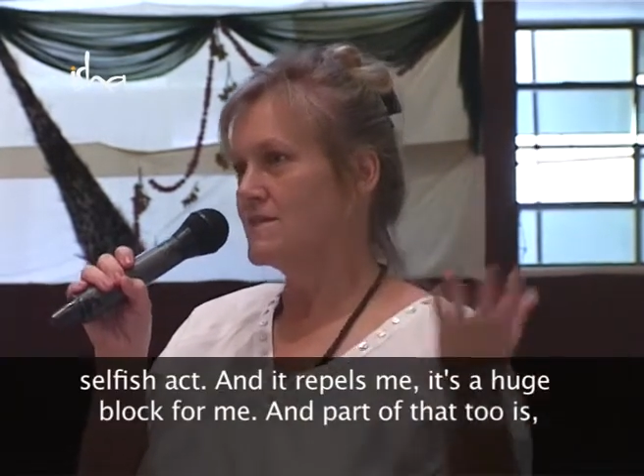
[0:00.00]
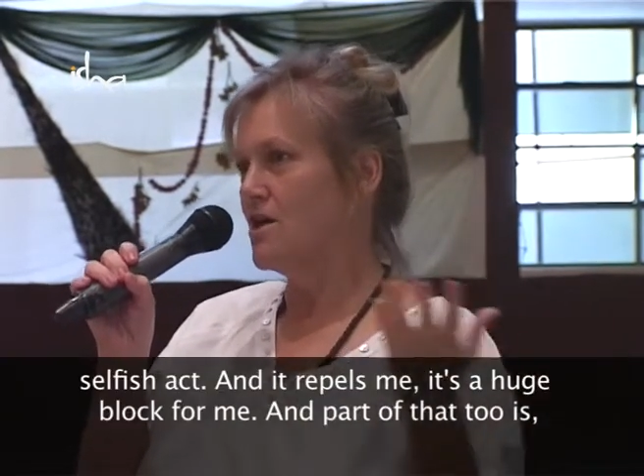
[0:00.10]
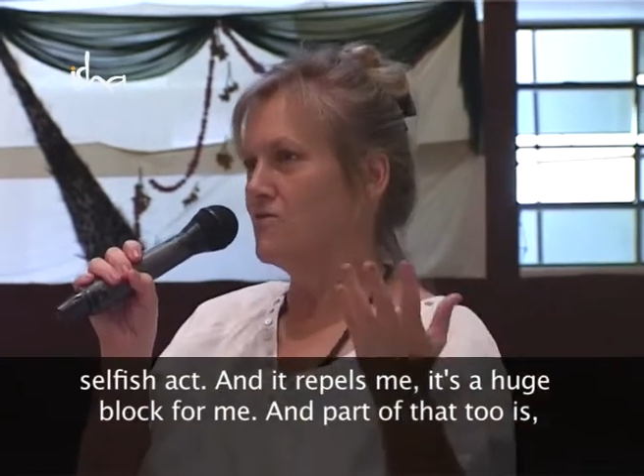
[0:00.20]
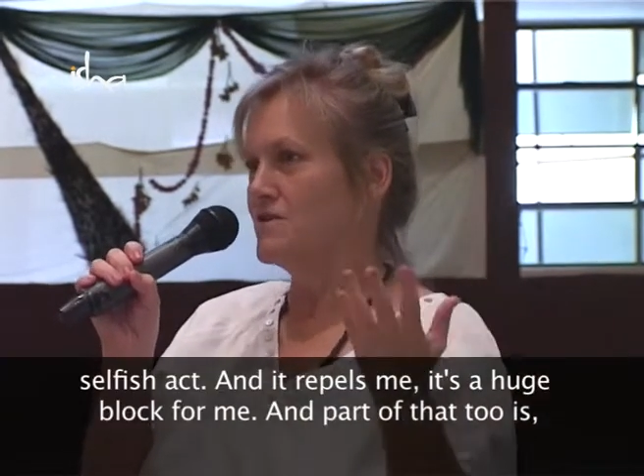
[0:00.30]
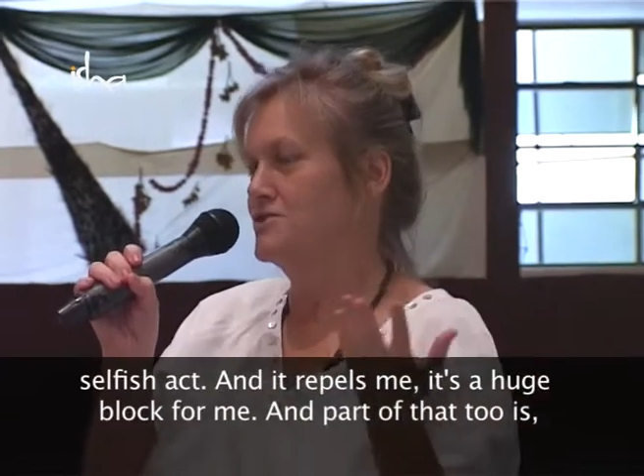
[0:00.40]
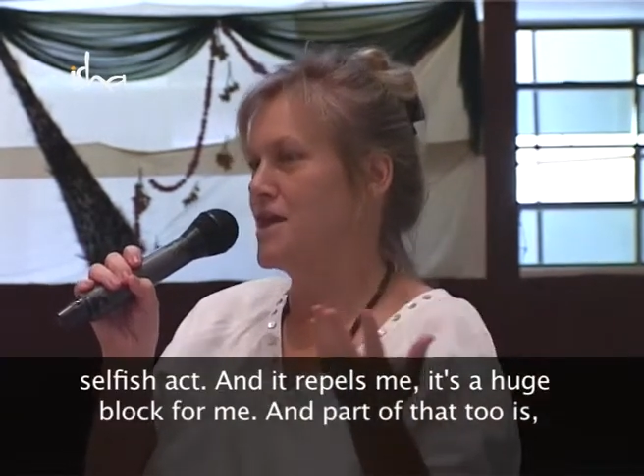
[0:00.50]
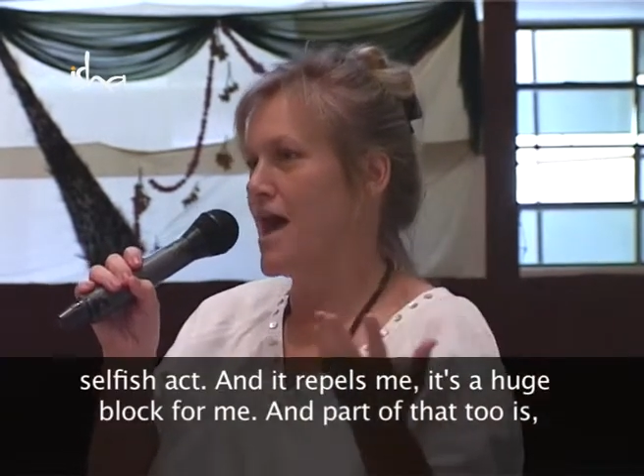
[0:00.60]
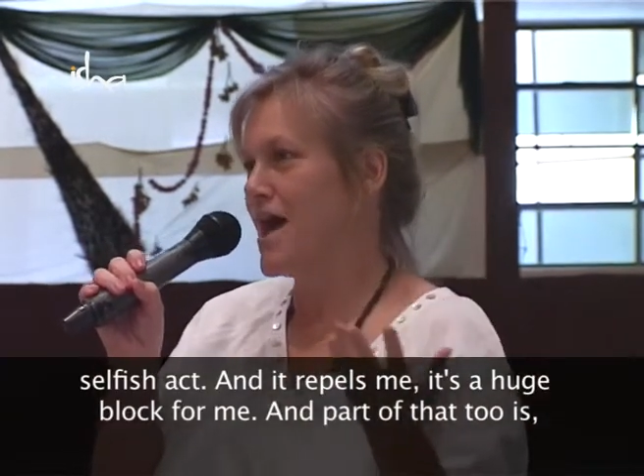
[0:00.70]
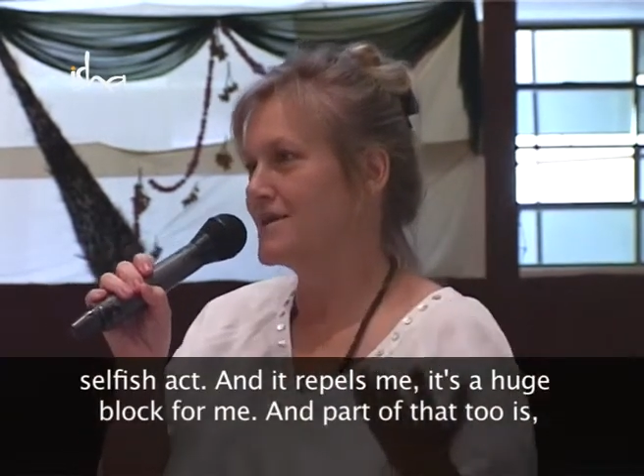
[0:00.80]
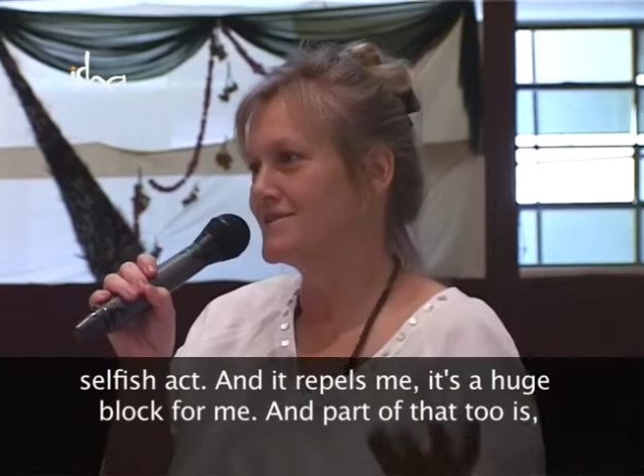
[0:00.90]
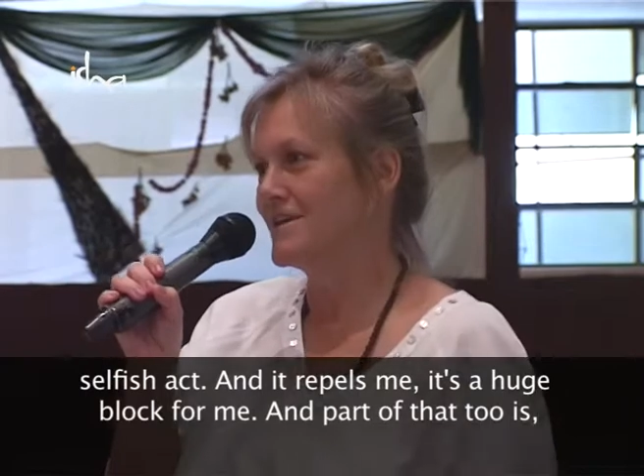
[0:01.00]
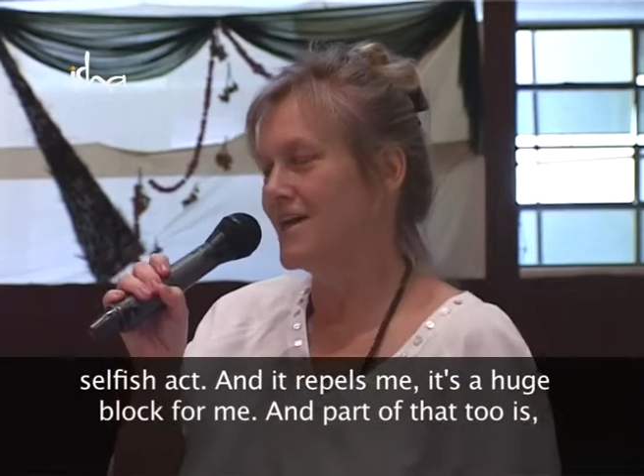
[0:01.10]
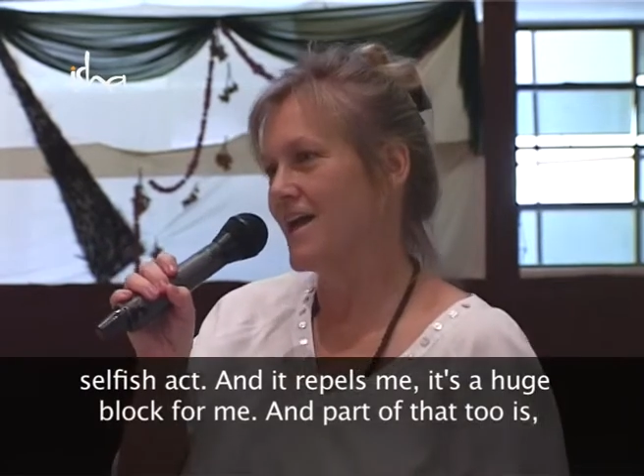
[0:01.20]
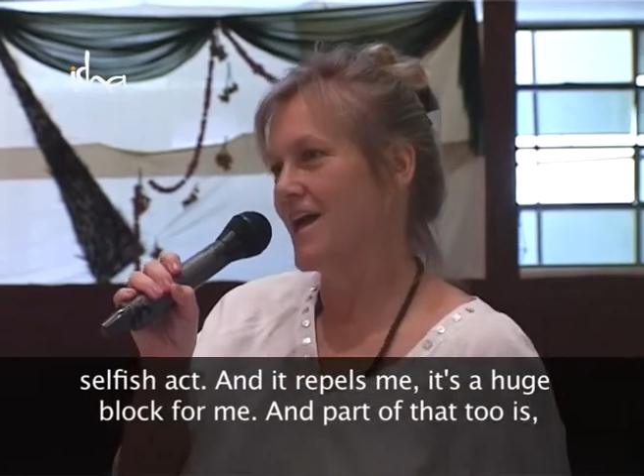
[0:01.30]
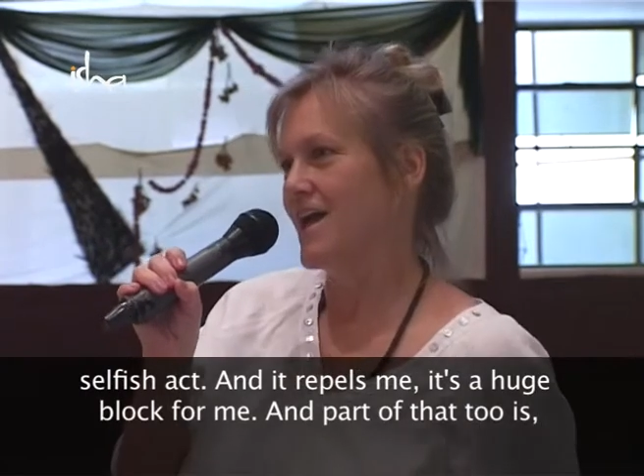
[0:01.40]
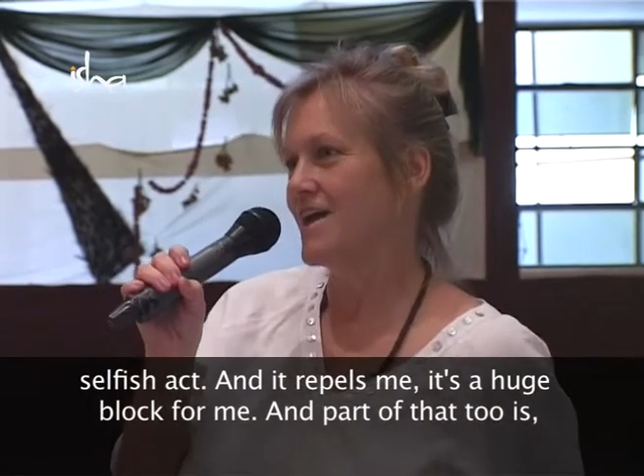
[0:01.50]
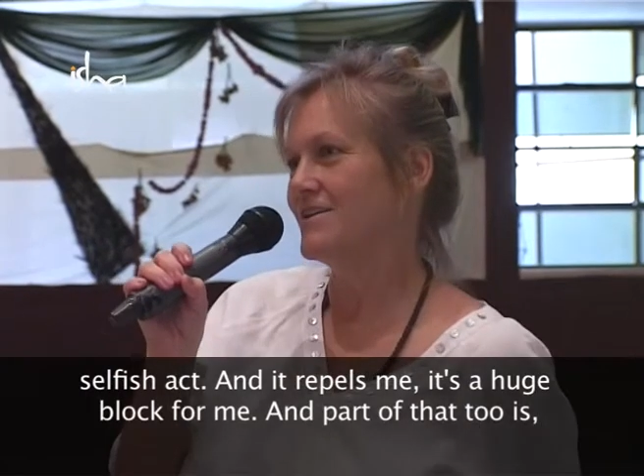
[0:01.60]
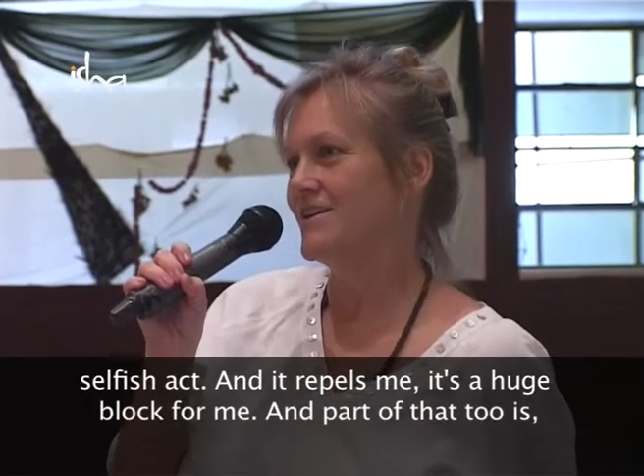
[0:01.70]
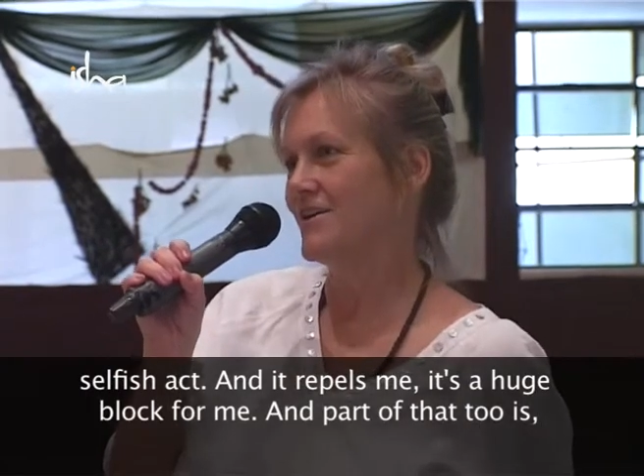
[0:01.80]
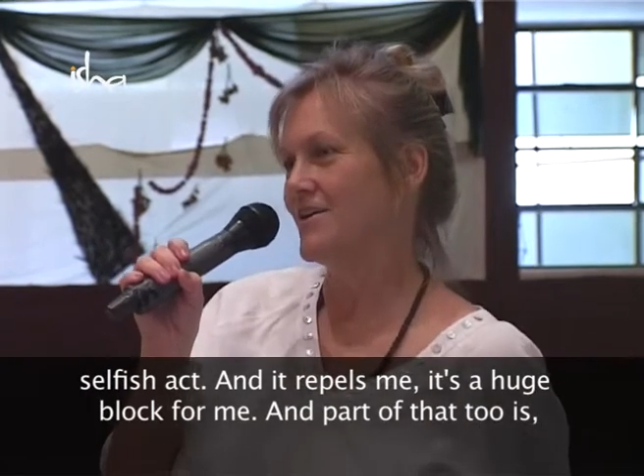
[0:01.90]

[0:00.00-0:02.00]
selfish act, and